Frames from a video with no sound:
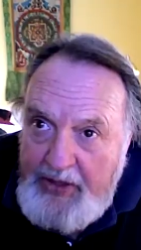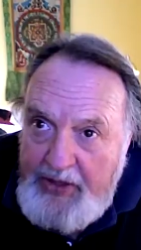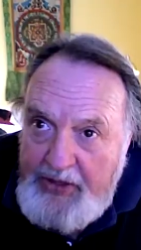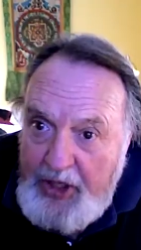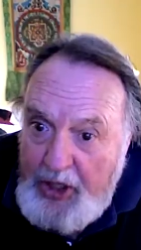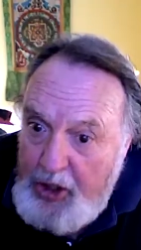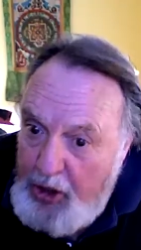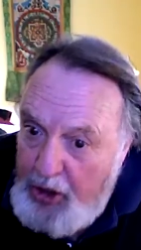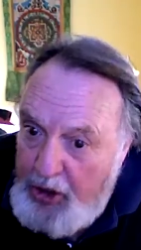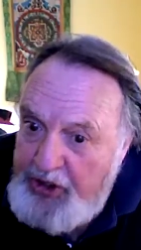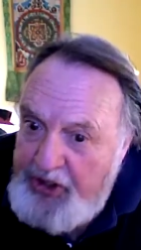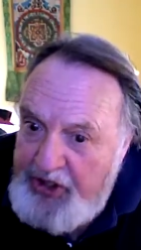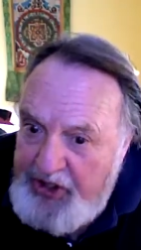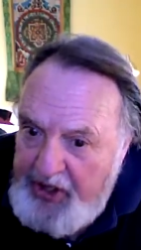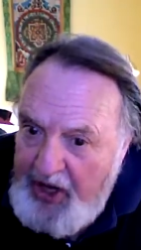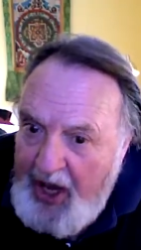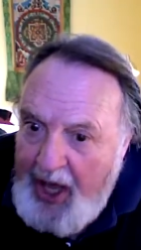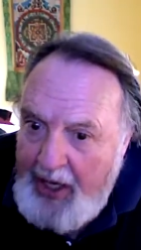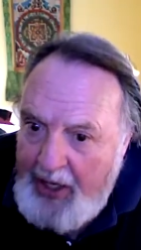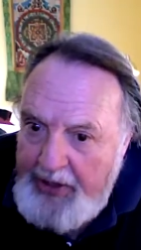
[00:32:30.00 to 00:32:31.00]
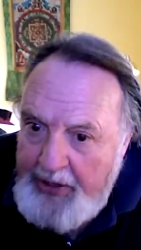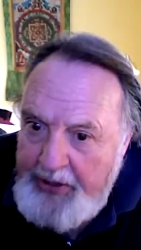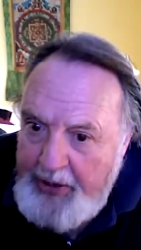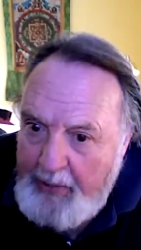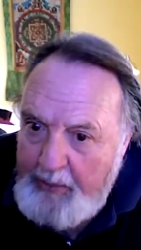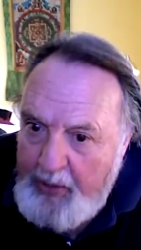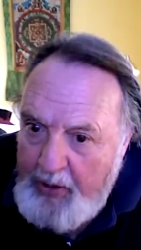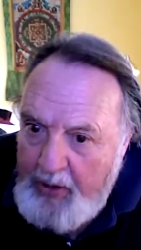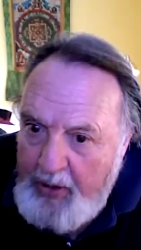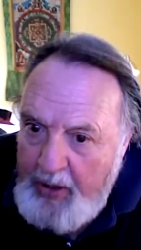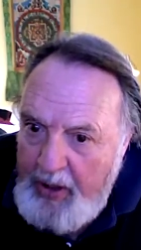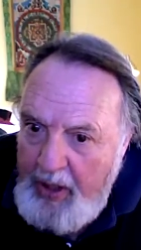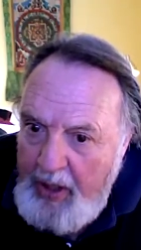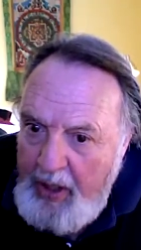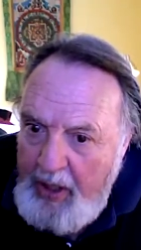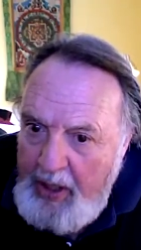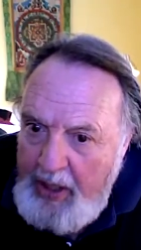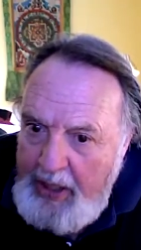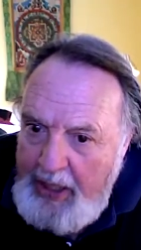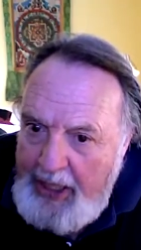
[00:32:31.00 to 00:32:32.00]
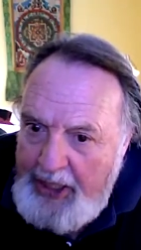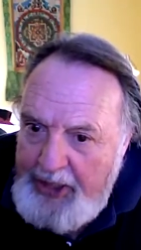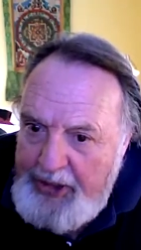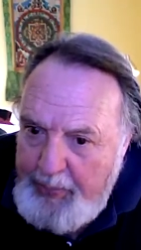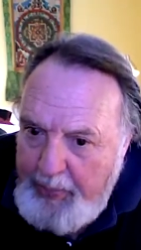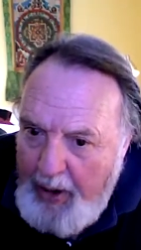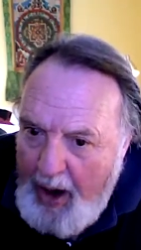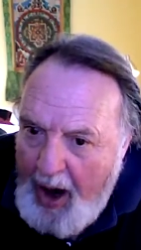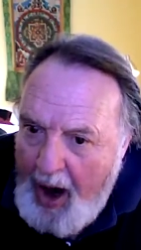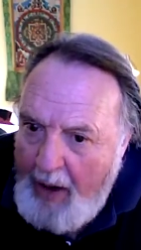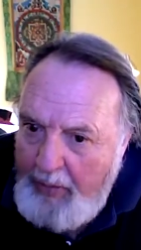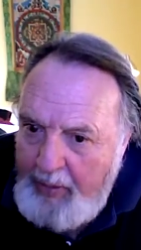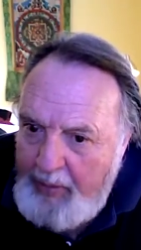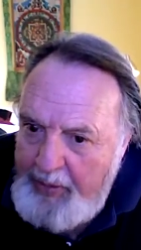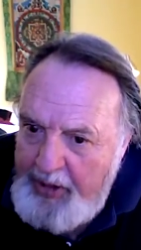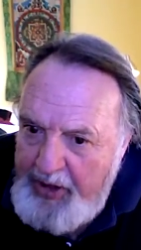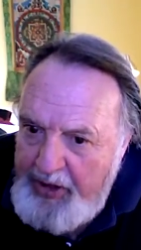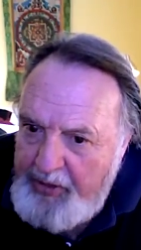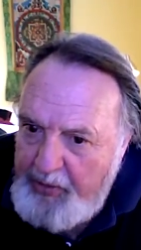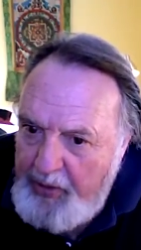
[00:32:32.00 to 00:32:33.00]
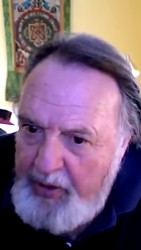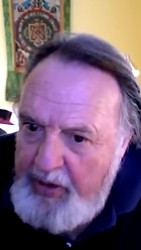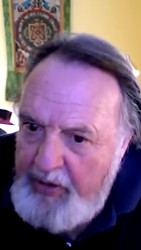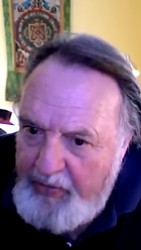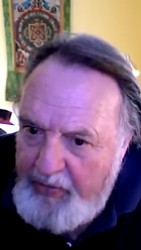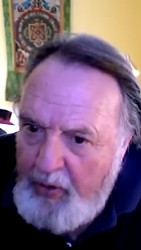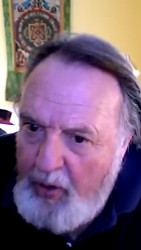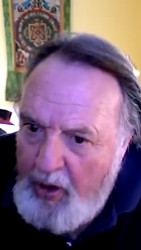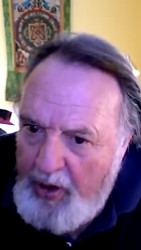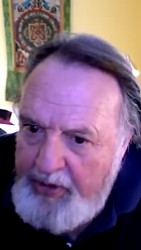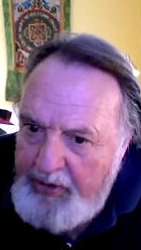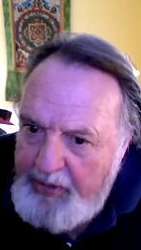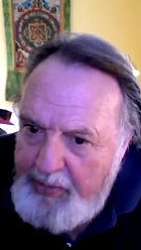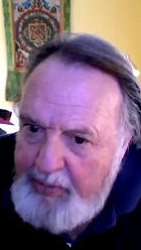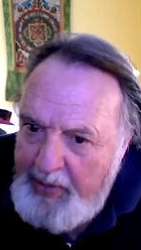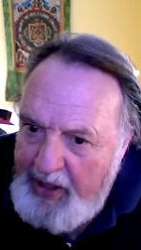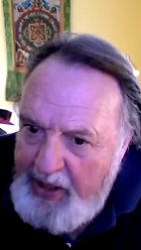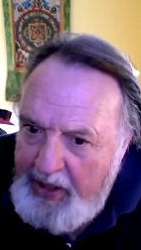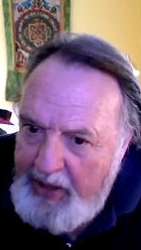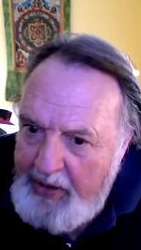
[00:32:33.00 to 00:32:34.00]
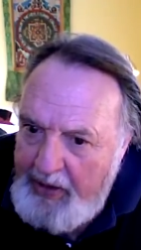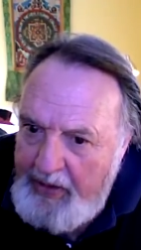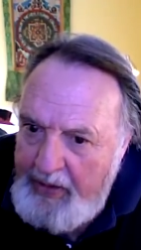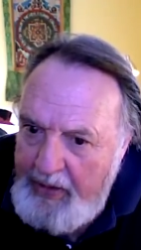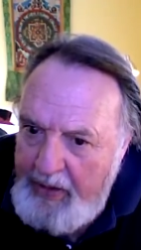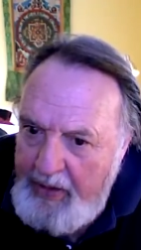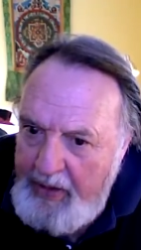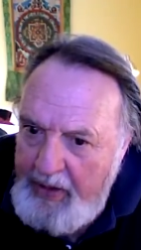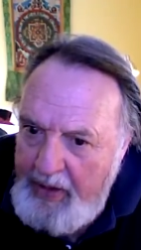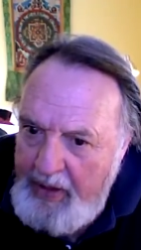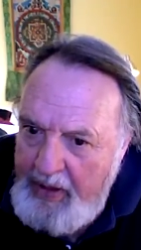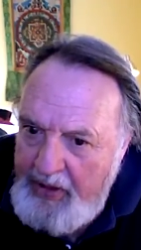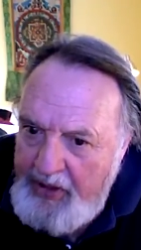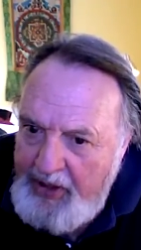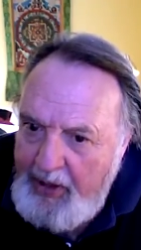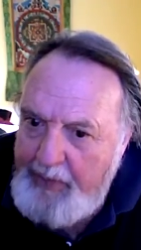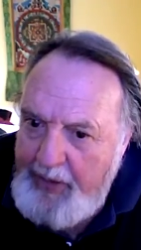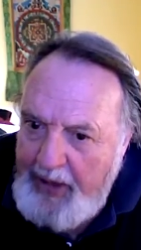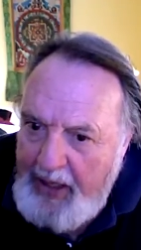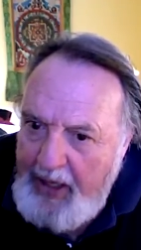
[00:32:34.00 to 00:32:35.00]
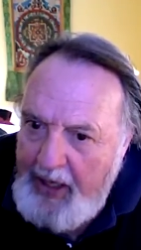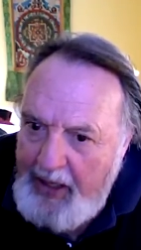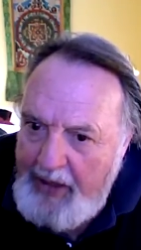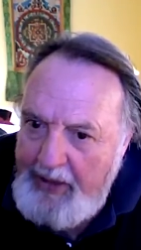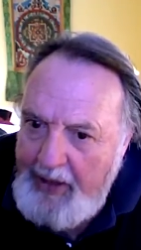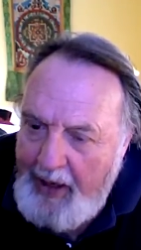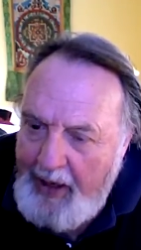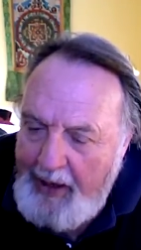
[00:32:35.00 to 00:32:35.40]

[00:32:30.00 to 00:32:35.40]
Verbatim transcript: a good solid number. It's probably three to 400 million, something like that.